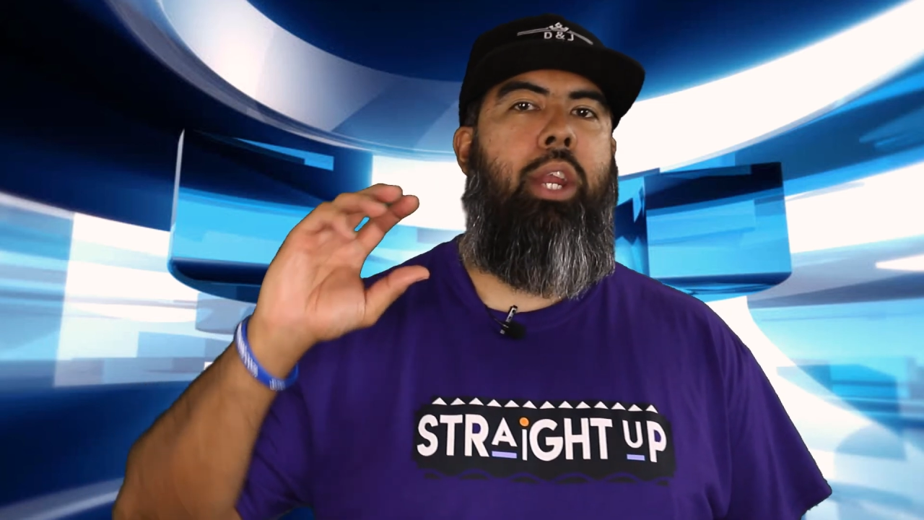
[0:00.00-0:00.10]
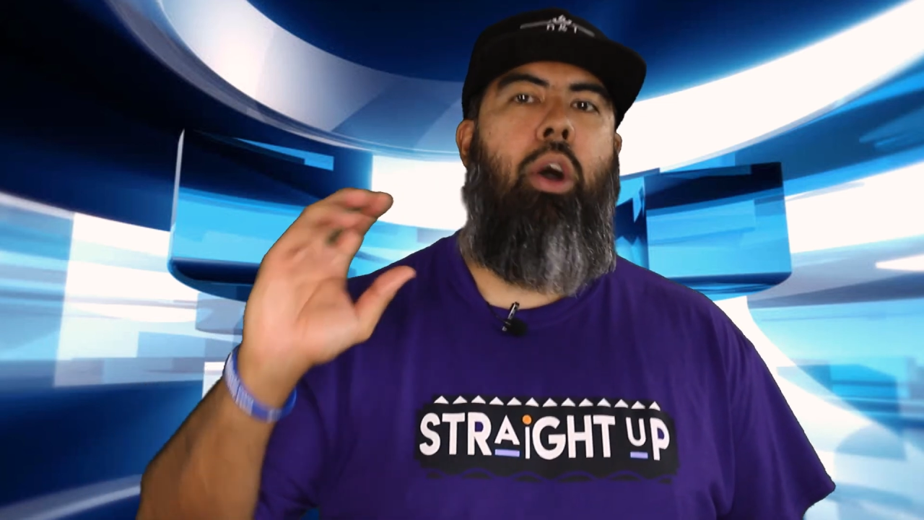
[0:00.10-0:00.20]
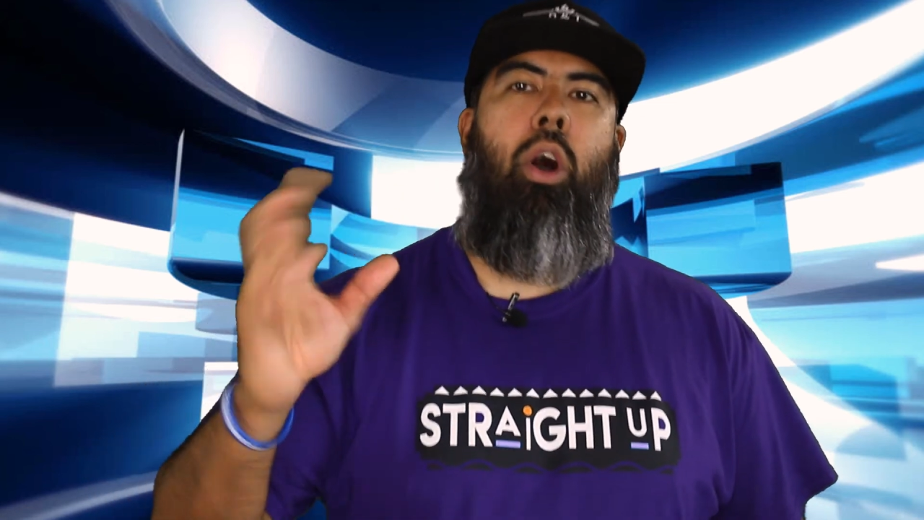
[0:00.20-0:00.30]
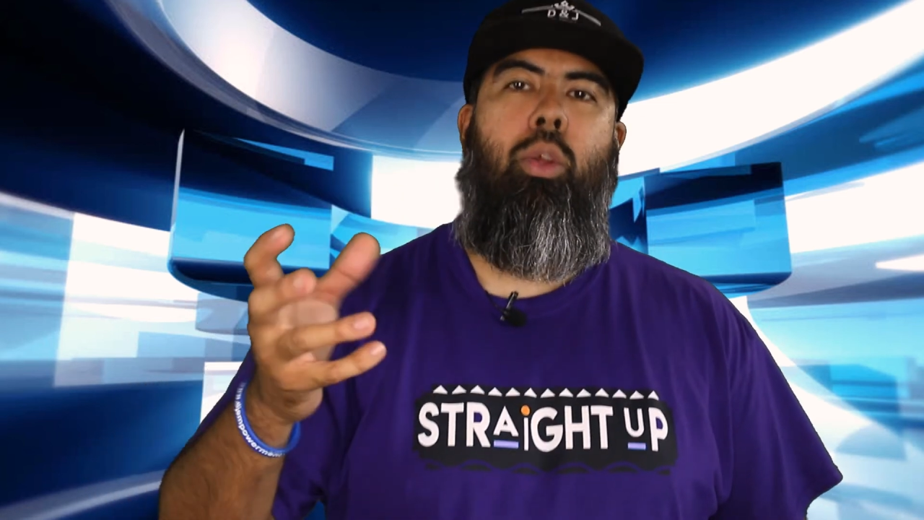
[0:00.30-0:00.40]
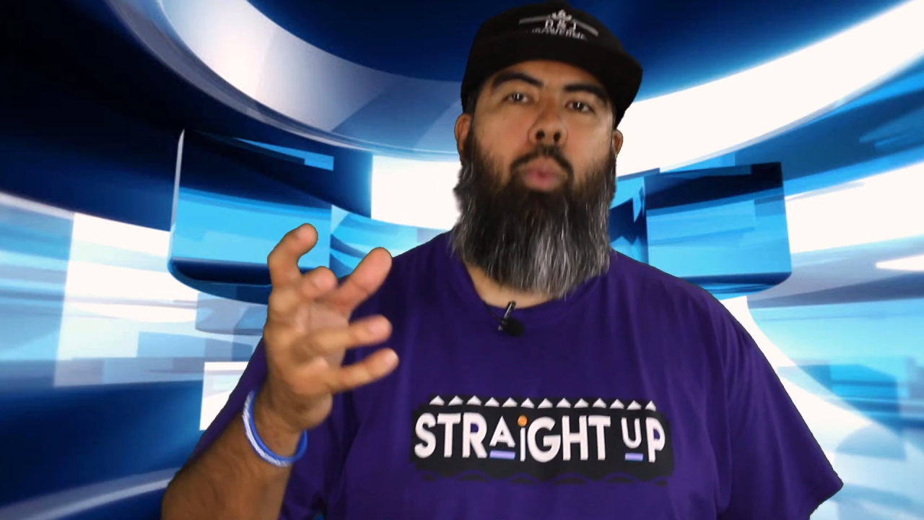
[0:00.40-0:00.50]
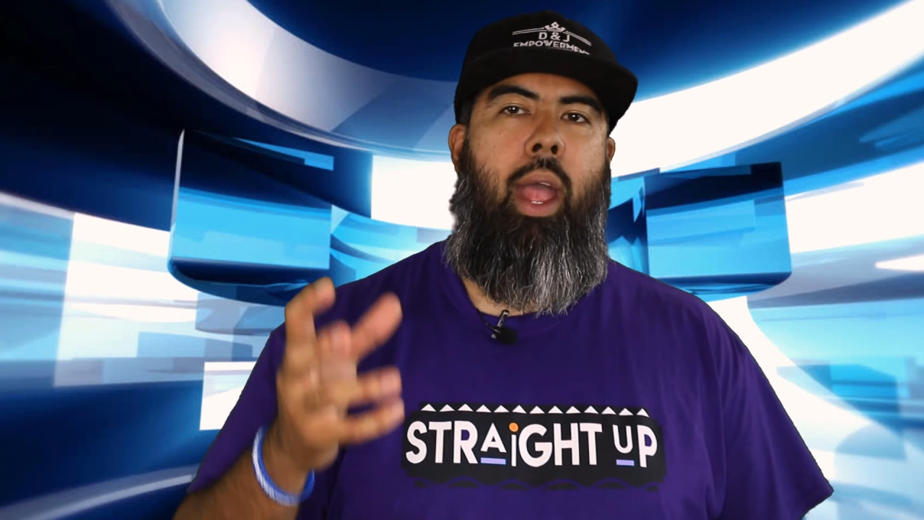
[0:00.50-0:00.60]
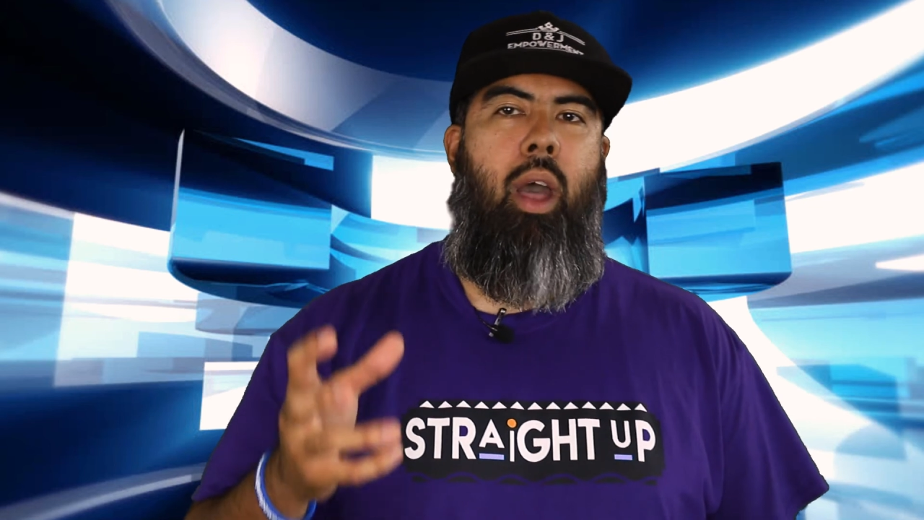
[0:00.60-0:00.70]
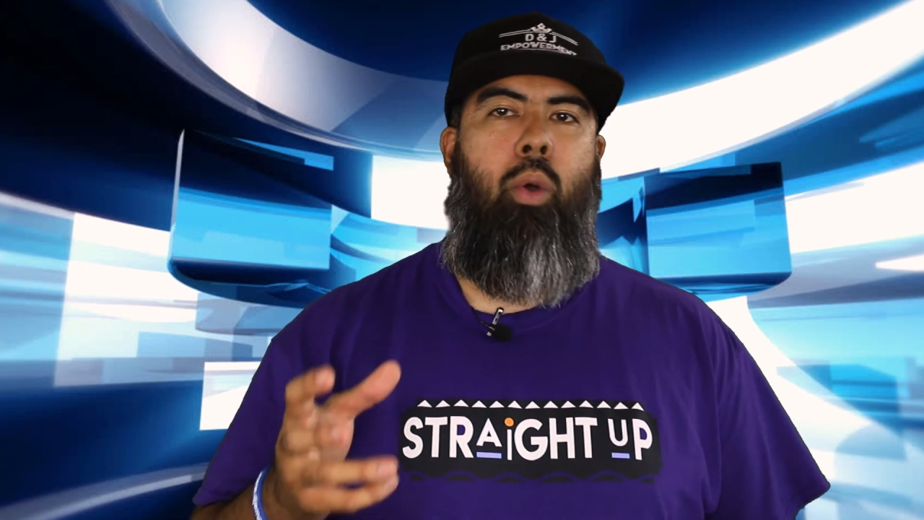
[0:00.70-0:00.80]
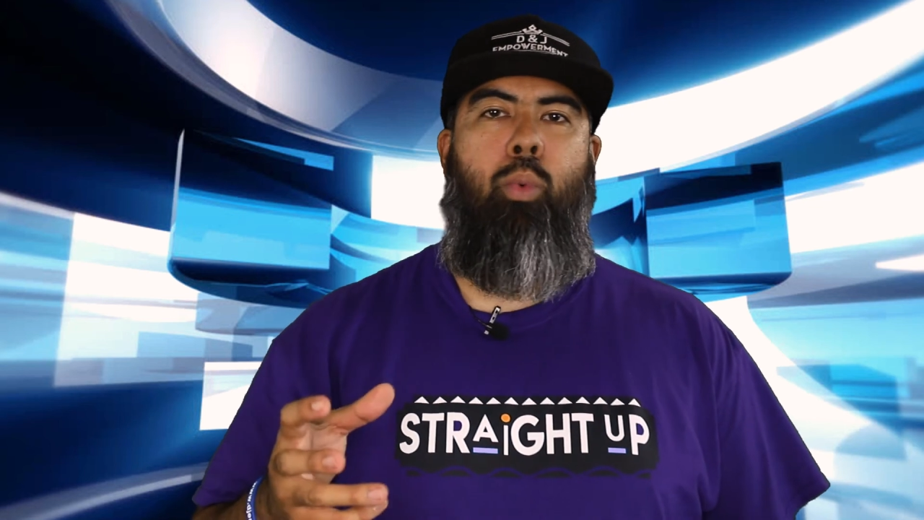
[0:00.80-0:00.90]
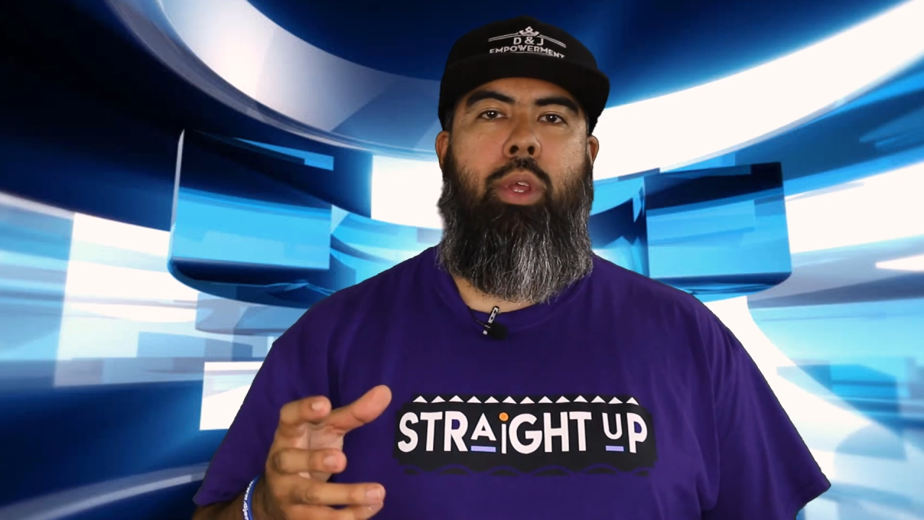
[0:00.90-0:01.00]
it all
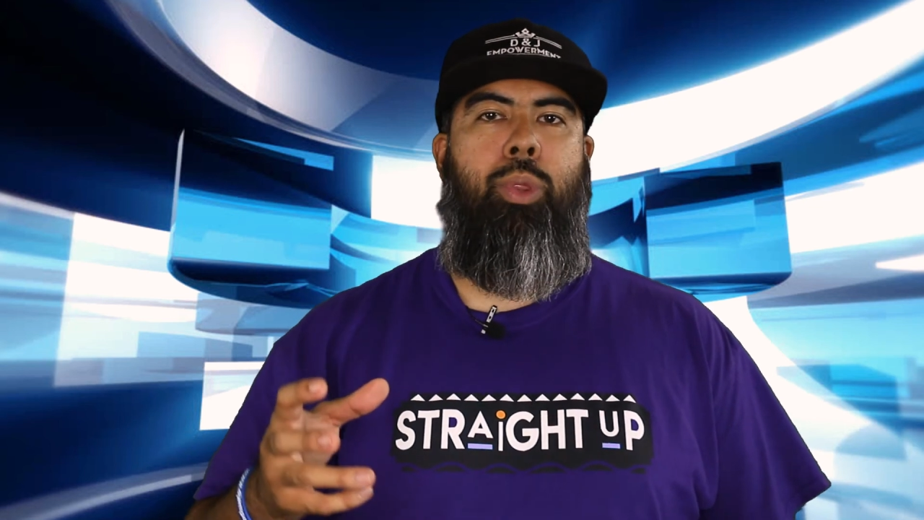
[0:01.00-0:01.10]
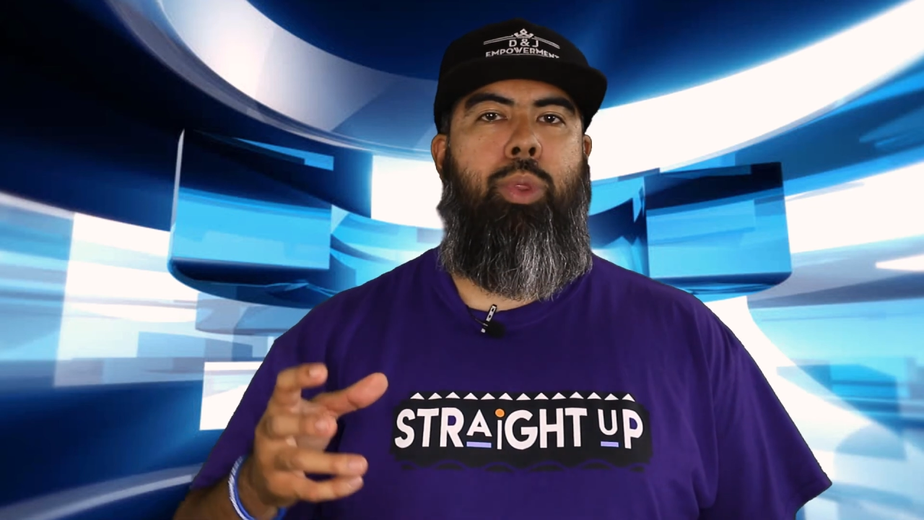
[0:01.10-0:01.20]
around with